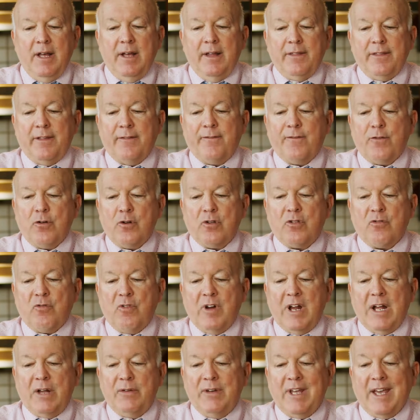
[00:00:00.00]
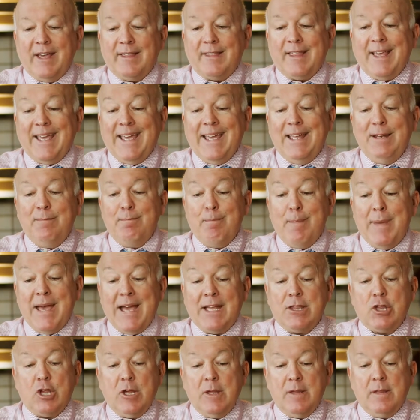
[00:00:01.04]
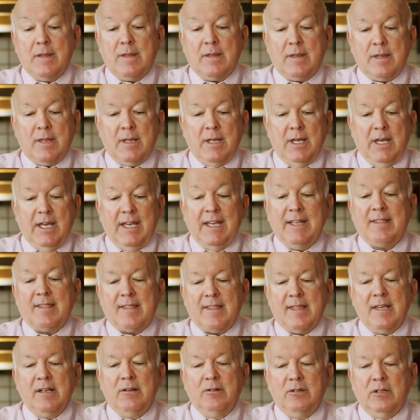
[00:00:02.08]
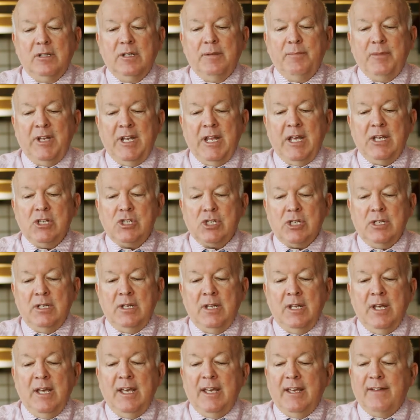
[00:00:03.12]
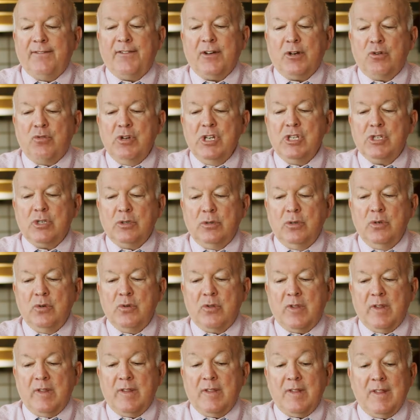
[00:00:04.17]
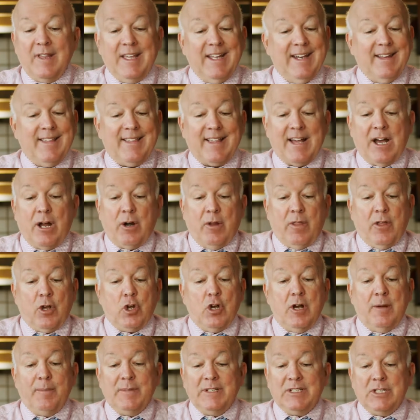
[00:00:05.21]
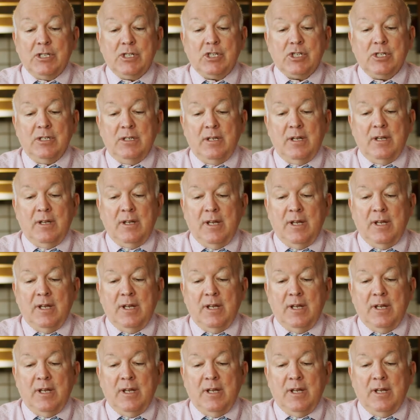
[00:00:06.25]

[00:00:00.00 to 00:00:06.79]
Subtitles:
The first round has 8 matches. It's single elimination. If a creature loses, it is out of the competition.